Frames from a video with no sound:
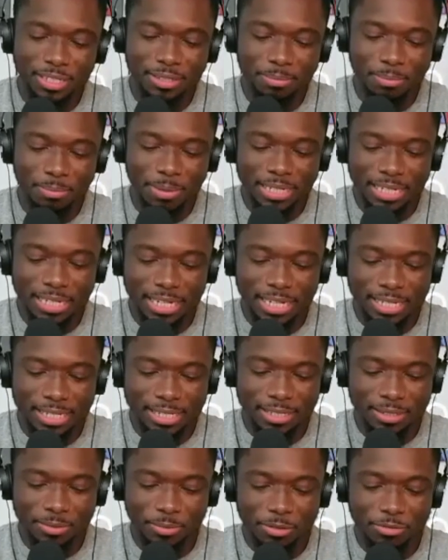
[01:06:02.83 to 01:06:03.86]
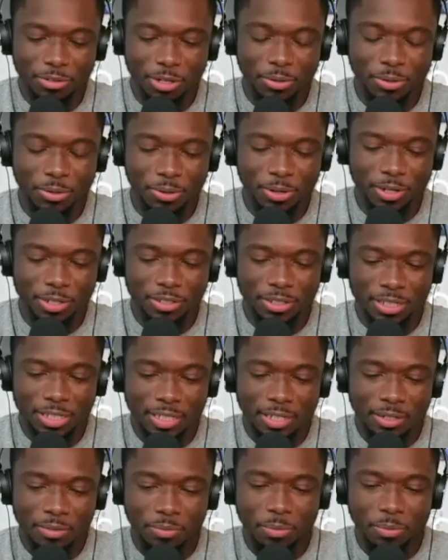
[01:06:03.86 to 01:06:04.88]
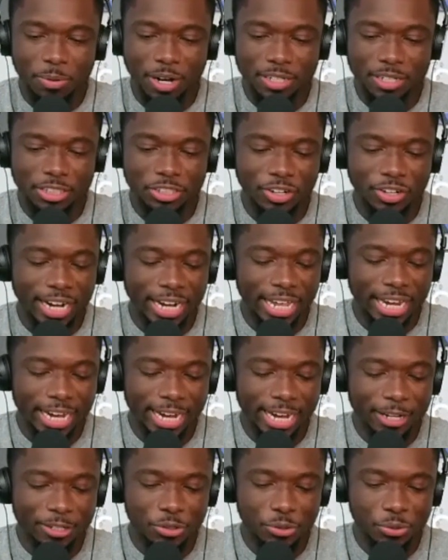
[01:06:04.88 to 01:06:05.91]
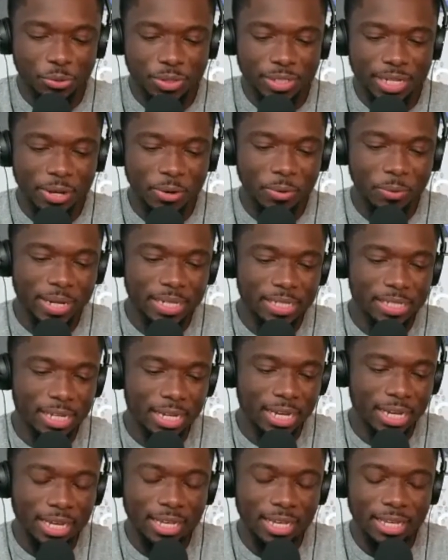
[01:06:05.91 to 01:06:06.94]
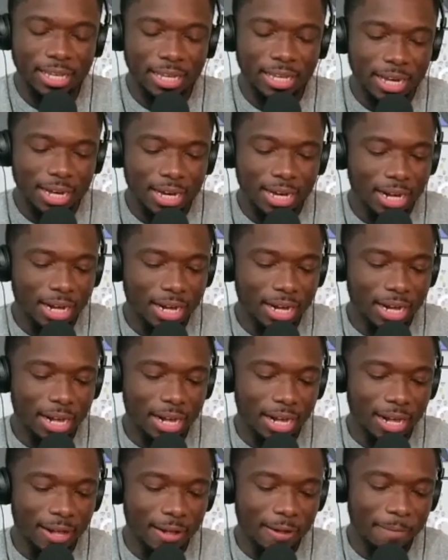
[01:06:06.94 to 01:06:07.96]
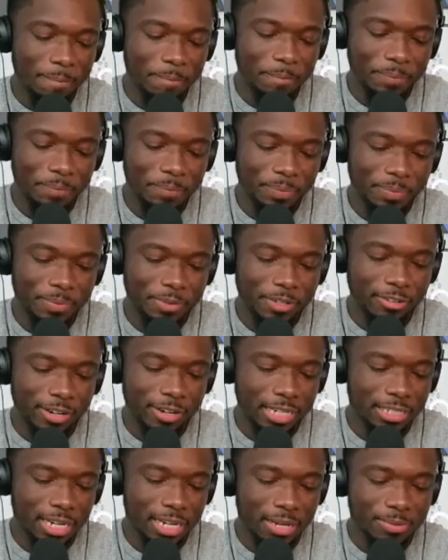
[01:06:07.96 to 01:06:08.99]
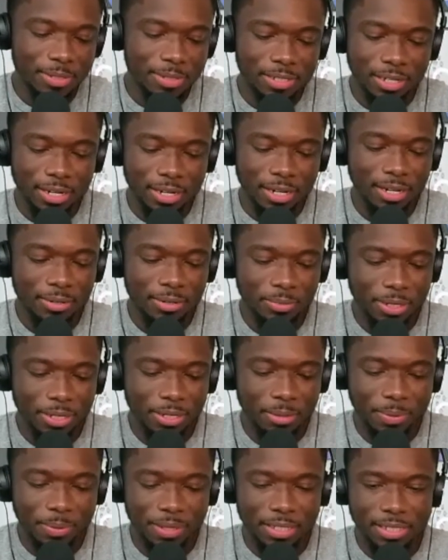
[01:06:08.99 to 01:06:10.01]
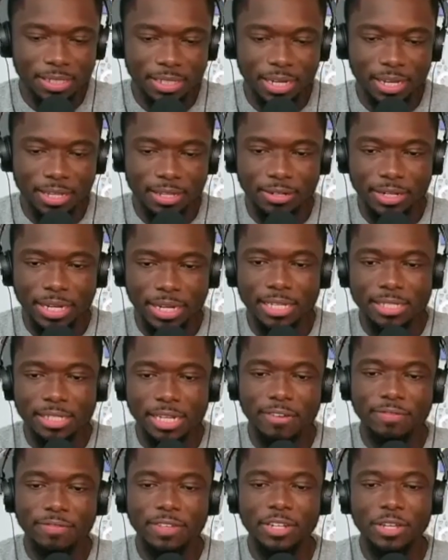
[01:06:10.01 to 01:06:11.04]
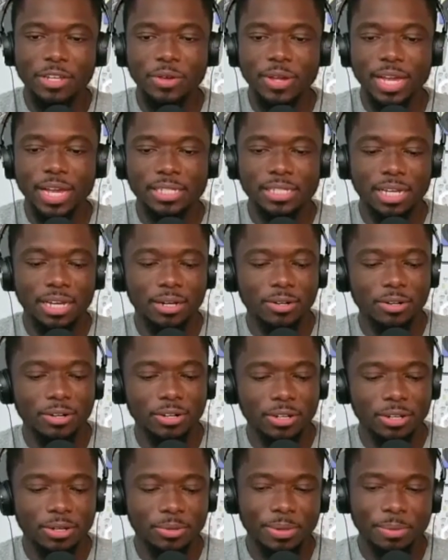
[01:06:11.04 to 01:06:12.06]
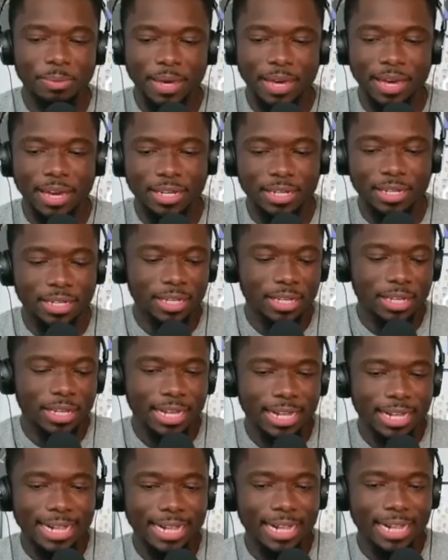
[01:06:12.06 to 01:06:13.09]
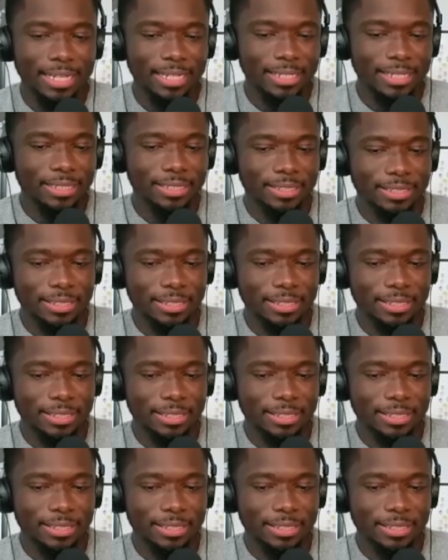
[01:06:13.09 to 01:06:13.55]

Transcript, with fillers: Mondays we record. We'll try to get it out Tuesday or Wednesday. Um, Great job, sir. We're gonna put this together. You guys got video. You guys got audio. We back. Holla.